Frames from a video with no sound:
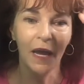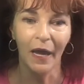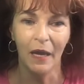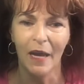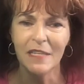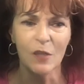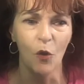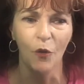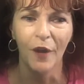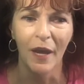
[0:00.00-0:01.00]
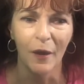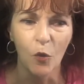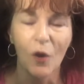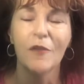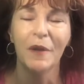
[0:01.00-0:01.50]
I sold
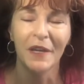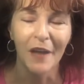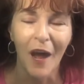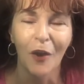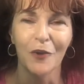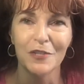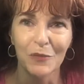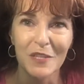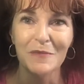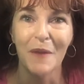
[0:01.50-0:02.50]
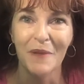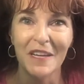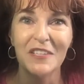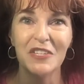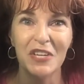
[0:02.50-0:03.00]
$250,000 was my
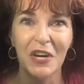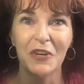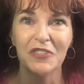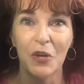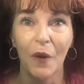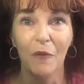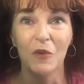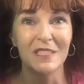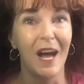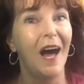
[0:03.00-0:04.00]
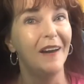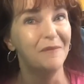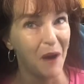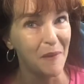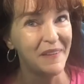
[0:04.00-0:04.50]
biggest year. So it was not
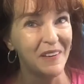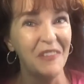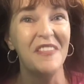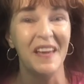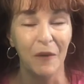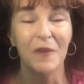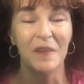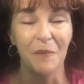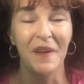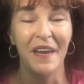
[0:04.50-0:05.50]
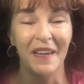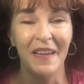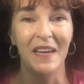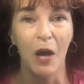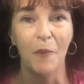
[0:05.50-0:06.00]
mom's little thing. It was a big
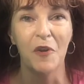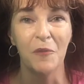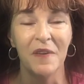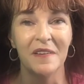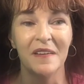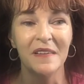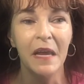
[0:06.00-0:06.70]
e-commerce business.